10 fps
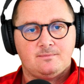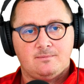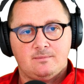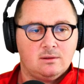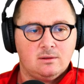
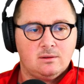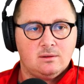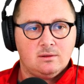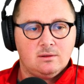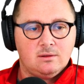
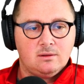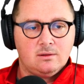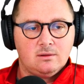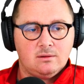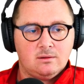
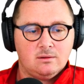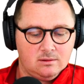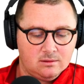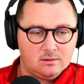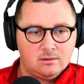
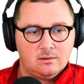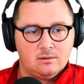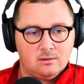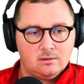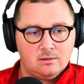
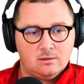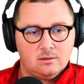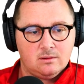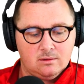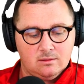
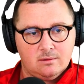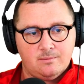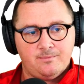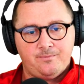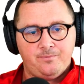
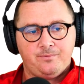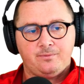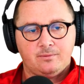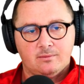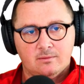
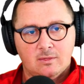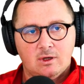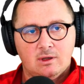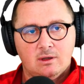(no one is talking)